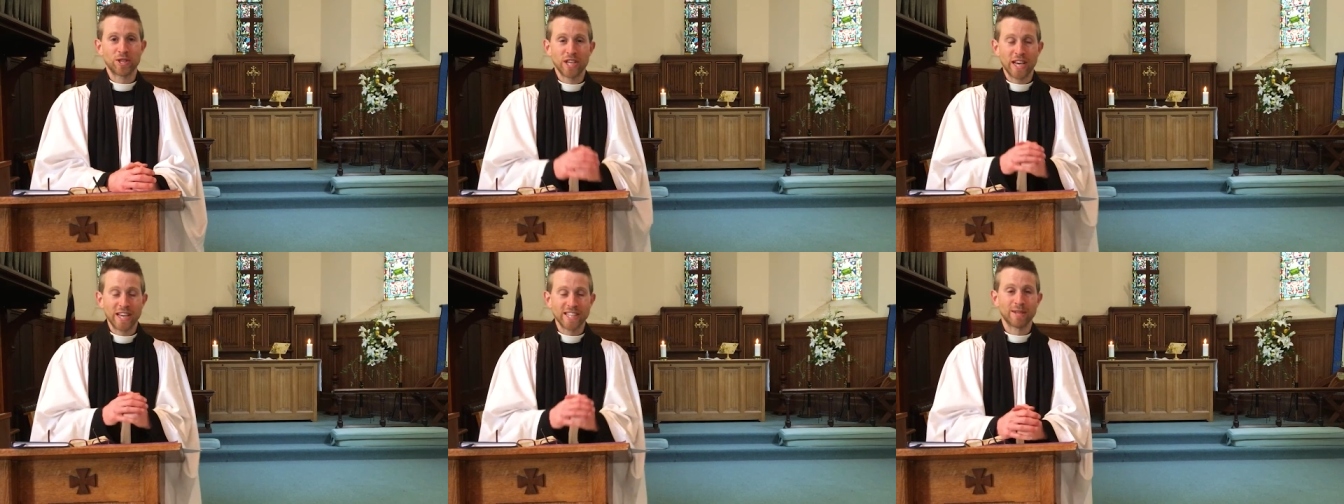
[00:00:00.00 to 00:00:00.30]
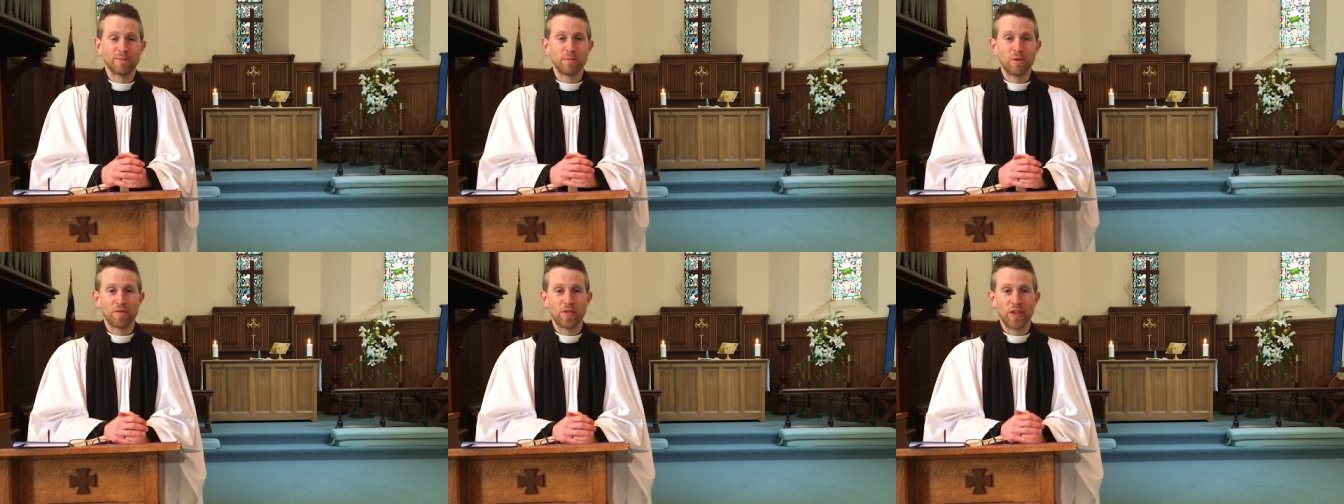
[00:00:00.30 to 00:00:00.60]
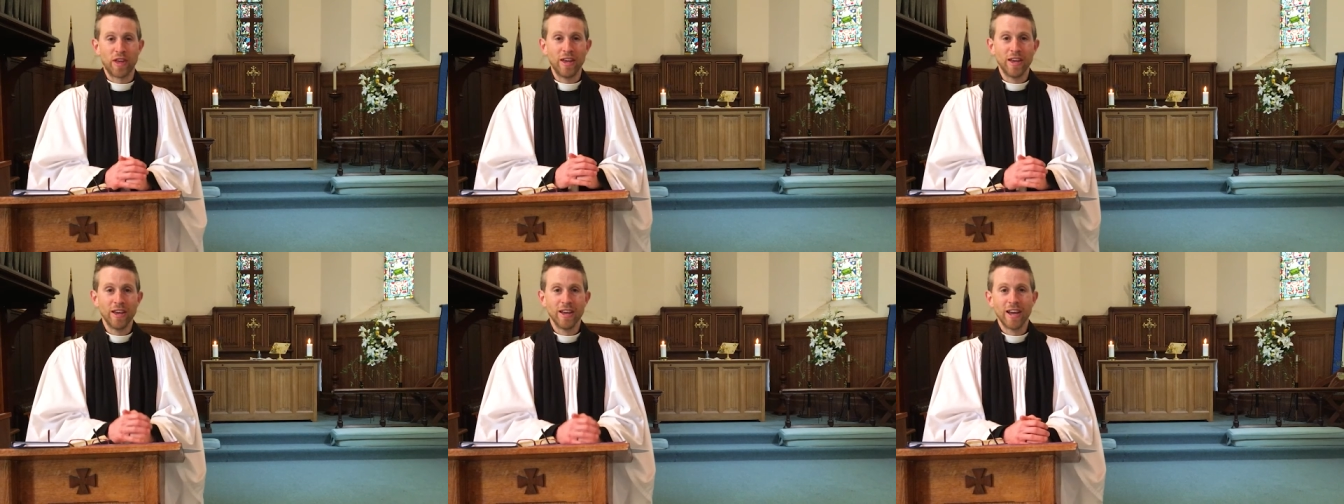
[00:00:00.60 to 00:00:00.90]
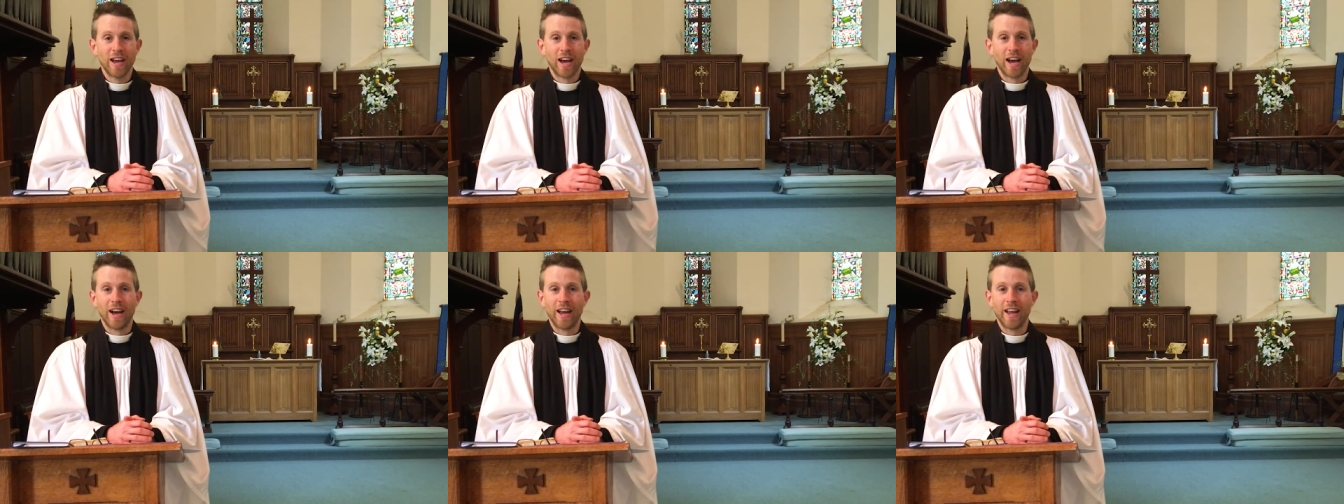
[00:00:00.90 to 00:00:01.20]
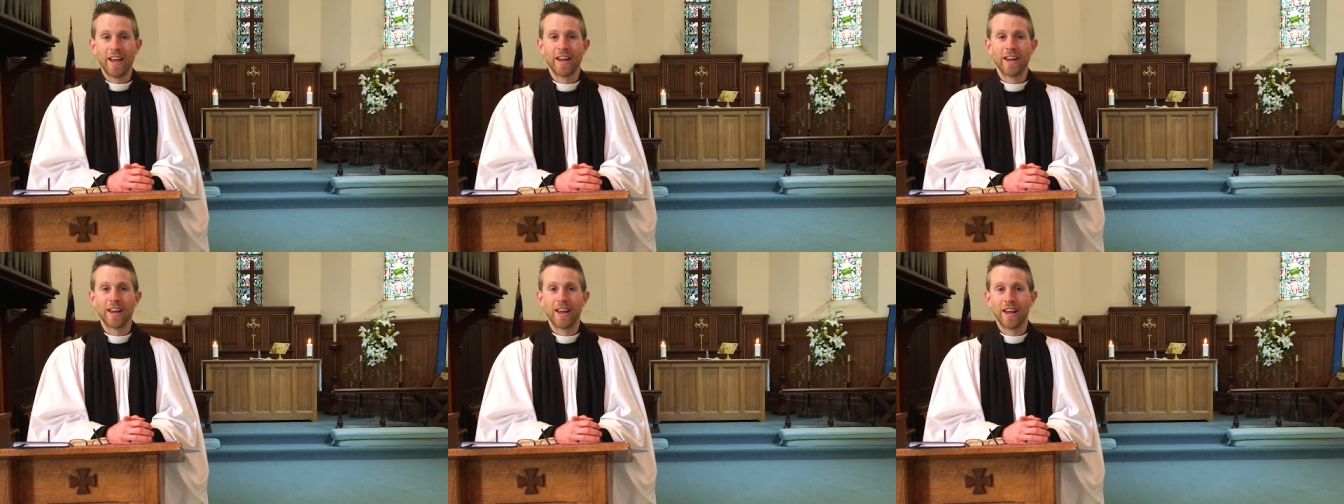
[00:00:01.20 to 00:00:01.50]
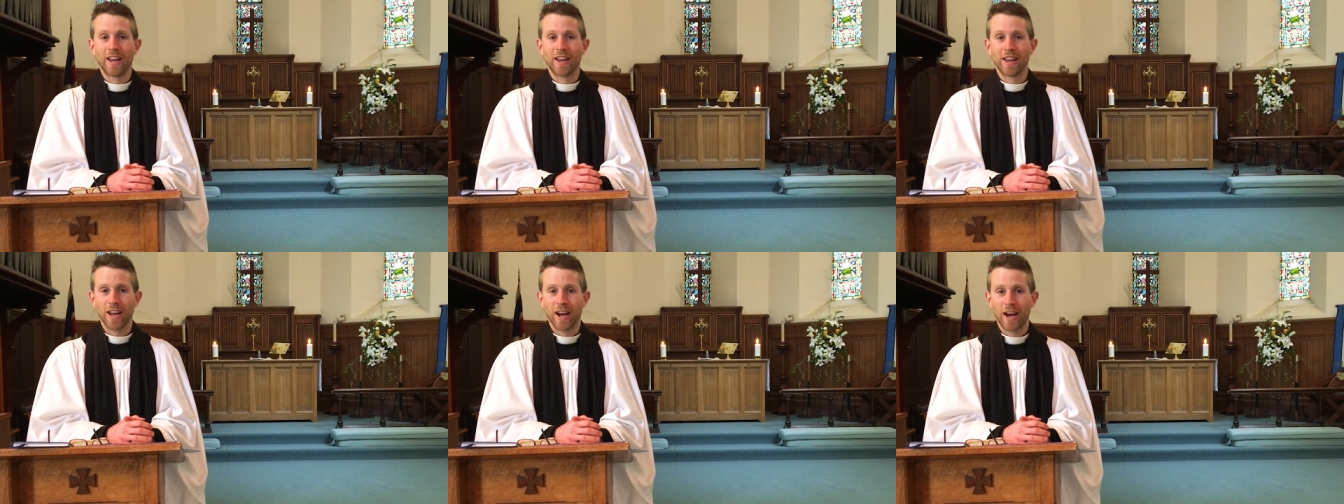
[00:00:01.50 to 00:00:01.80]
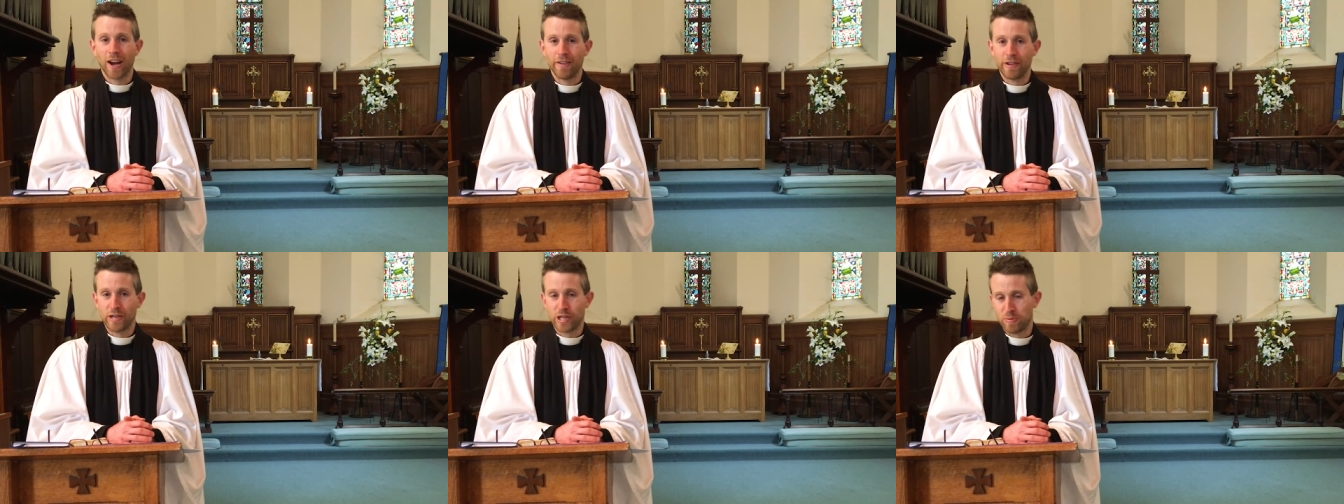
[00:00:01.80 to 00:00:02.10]
Share some of the uh,
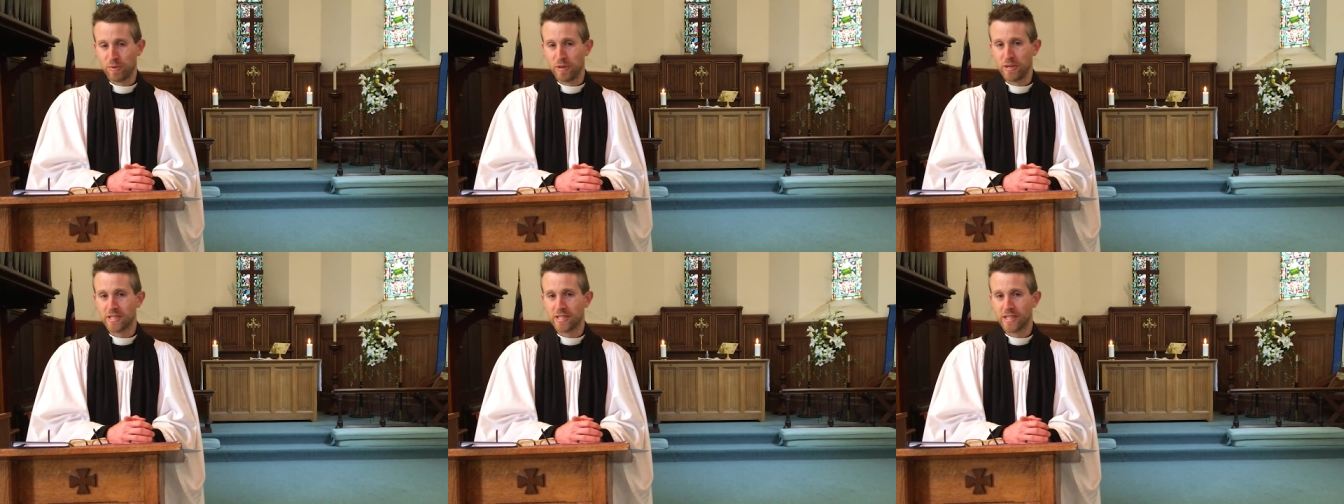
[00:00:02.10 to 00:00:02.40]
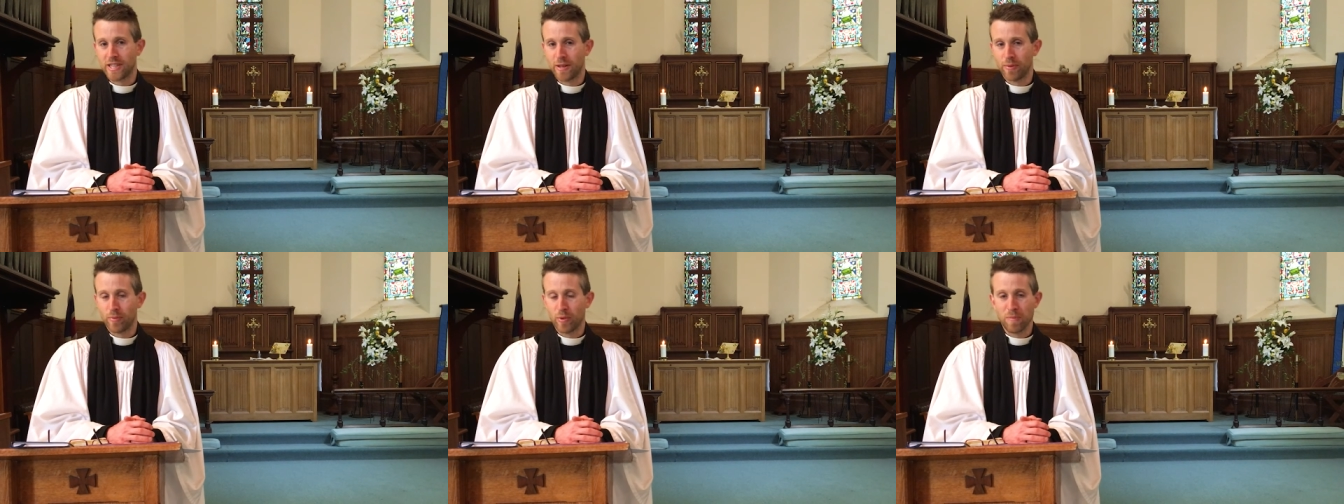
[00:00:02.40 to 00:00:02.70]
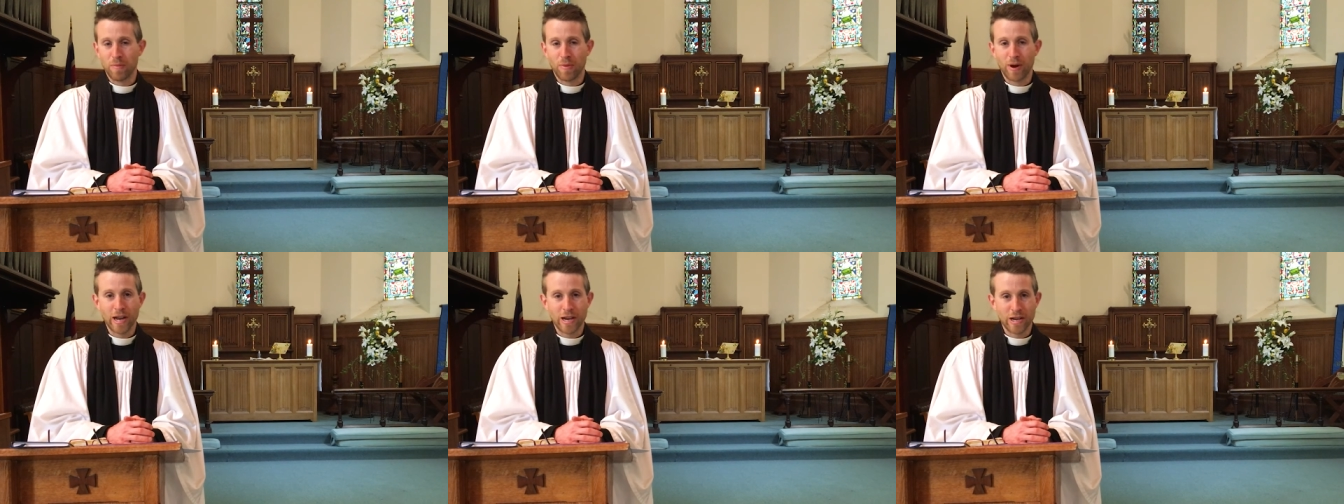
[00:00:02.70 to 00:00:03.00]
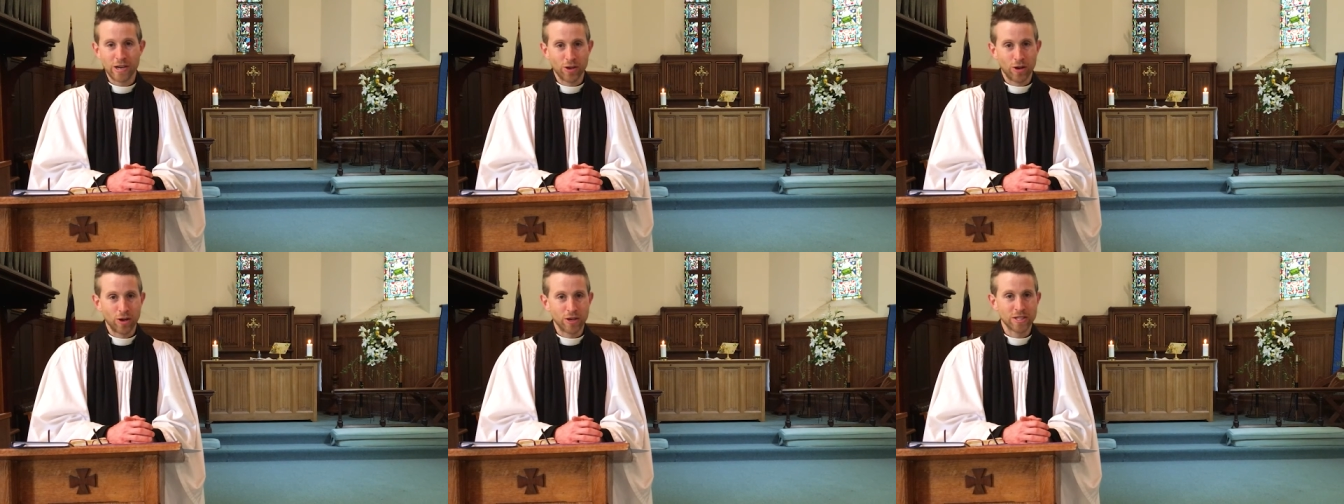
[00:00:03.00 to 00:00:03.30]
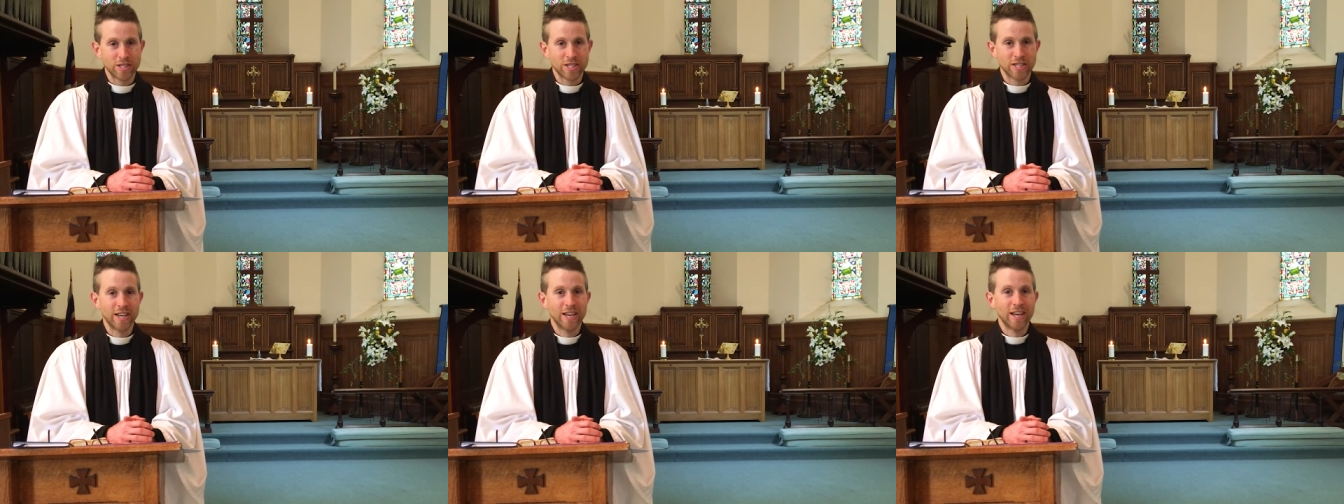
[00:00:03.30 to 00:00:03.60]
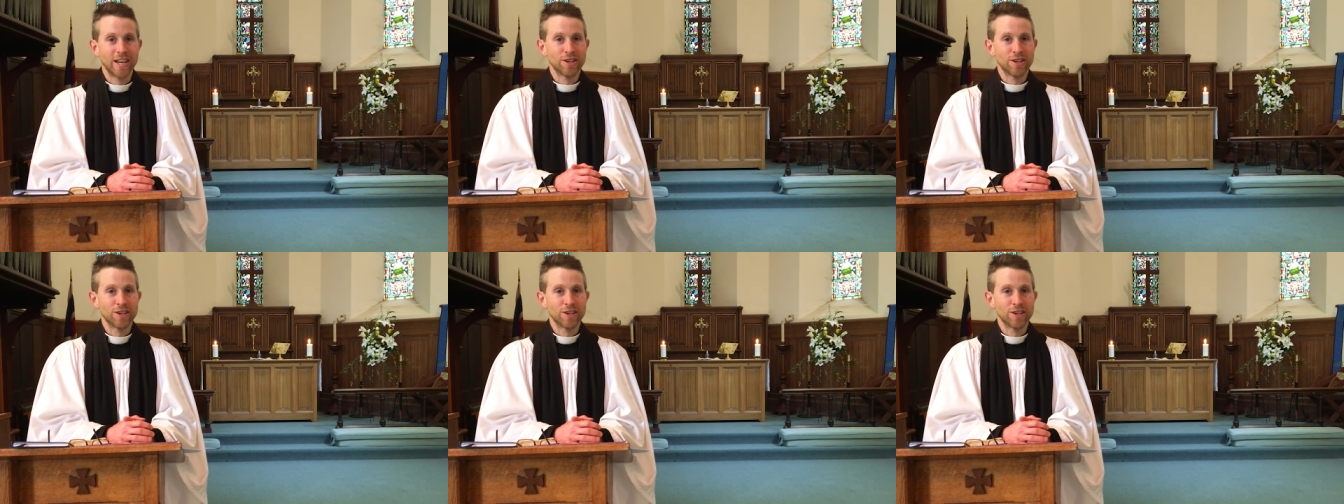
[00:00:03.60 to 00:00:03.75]
encouragement so that we might not